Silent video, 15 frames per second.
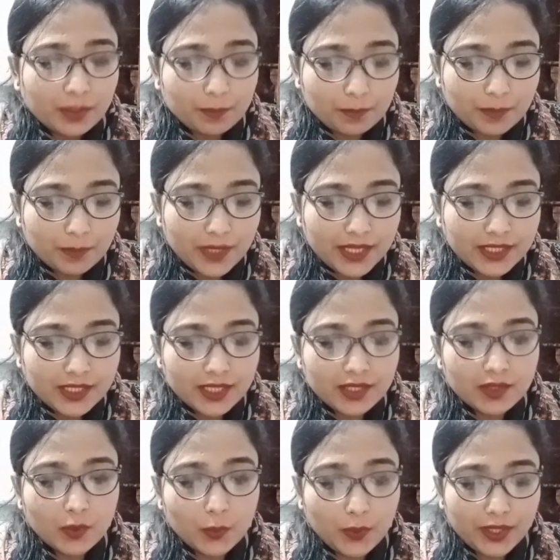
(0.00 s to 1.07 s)

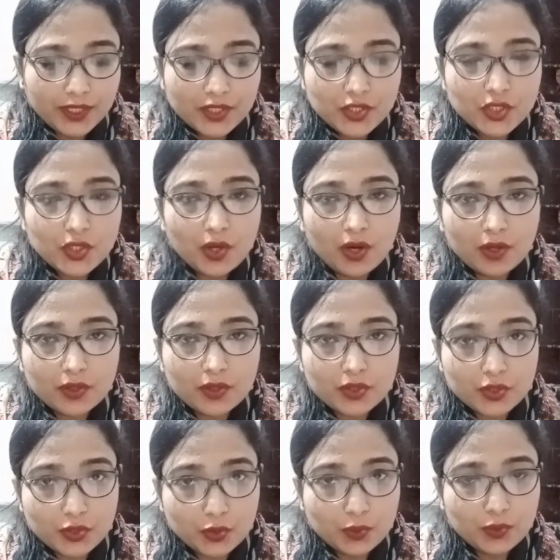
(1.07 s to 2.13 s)
making very sure
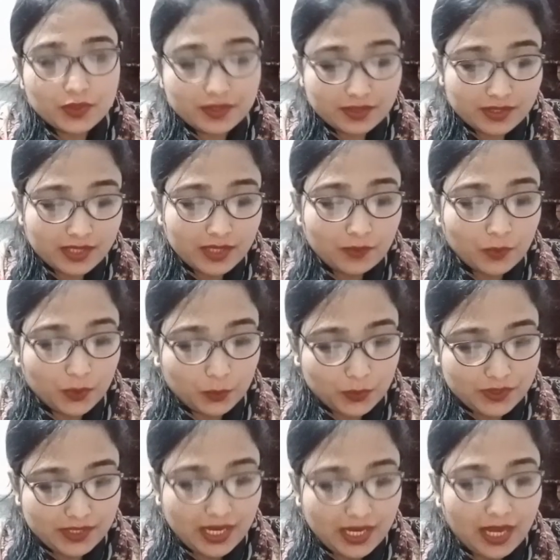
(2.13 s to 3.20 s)
to see what
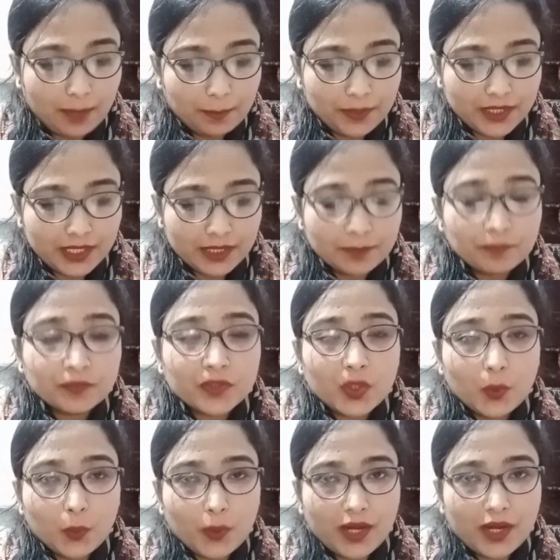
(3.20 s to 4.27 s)
was happening
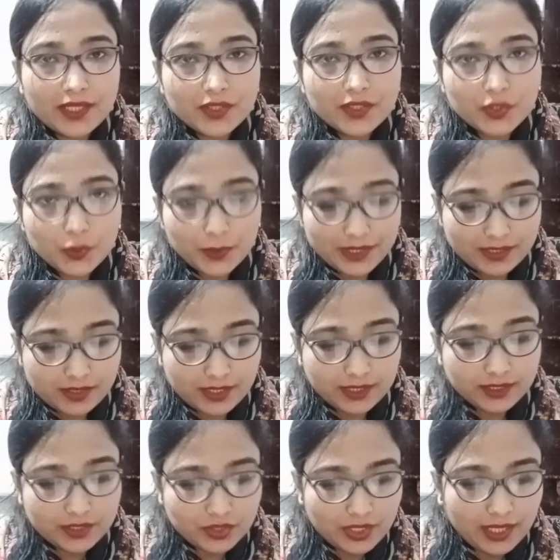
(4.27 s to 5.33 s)
while
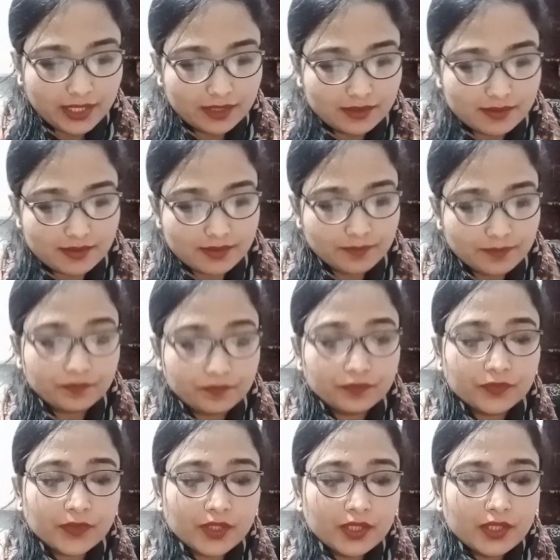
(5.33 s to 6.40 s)
twisting the dials.
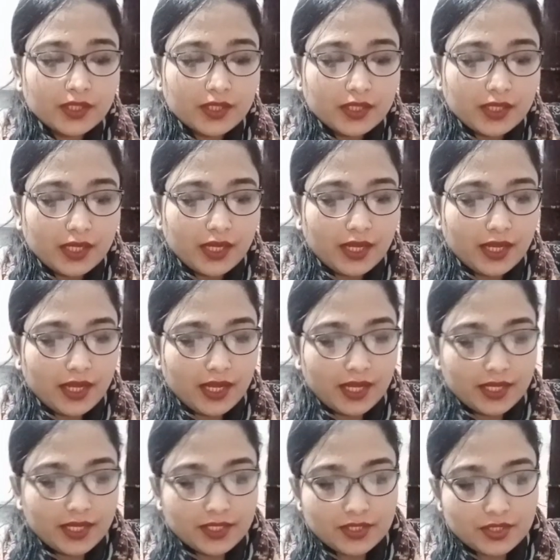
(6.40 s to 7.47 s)

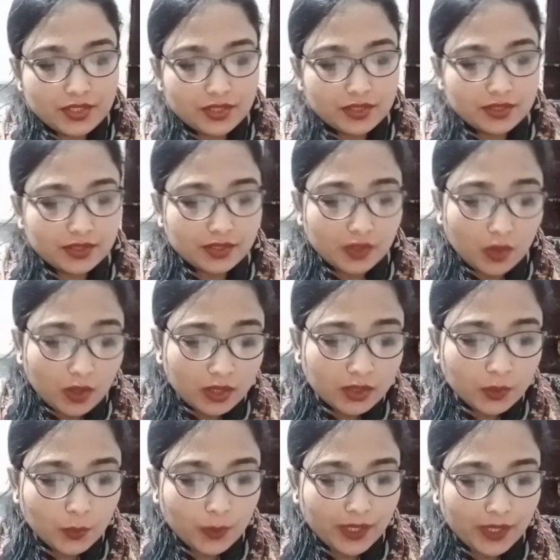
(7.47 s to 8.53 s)
And all
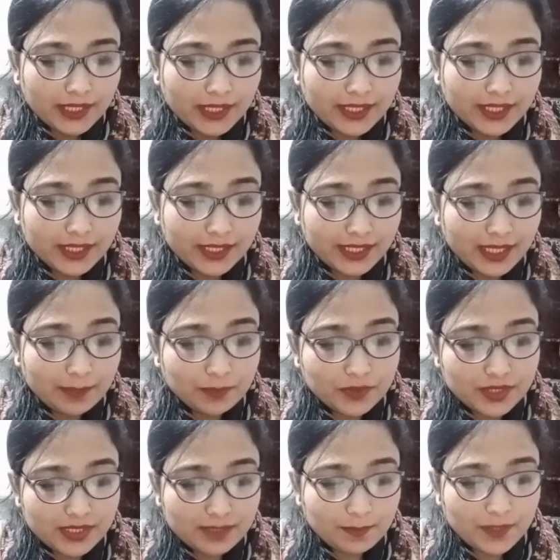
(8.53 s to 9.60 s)
the while, he
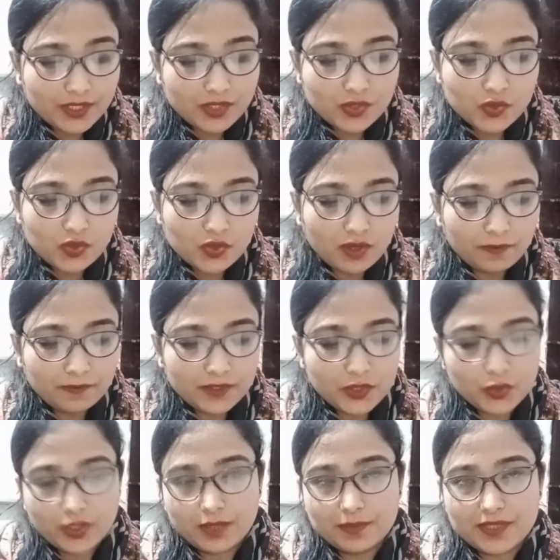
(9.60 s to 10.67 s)
kept speaking softly
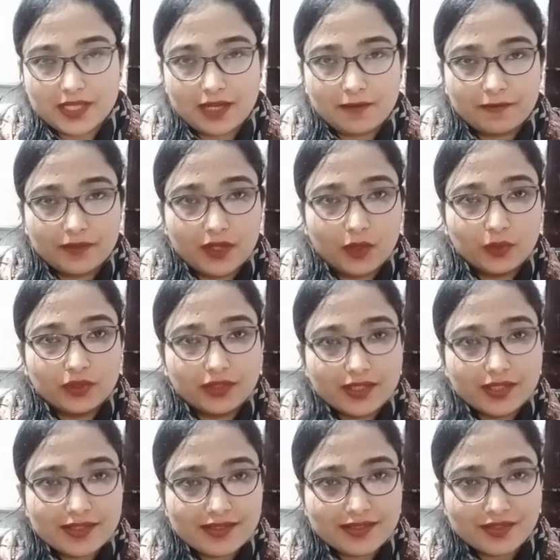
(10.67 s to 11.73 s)
to himself. Now,
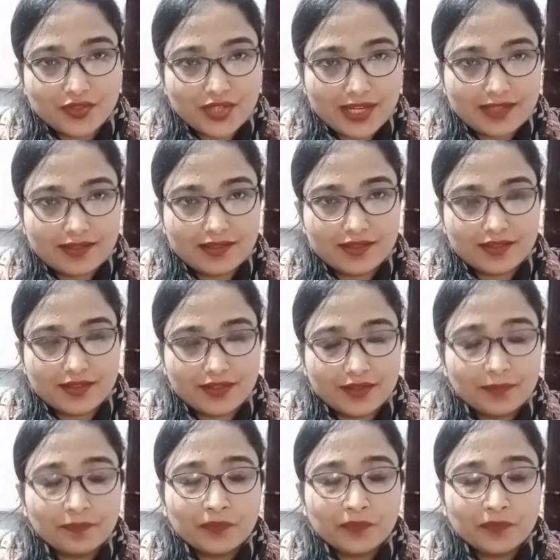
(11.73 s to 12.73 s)
this gesture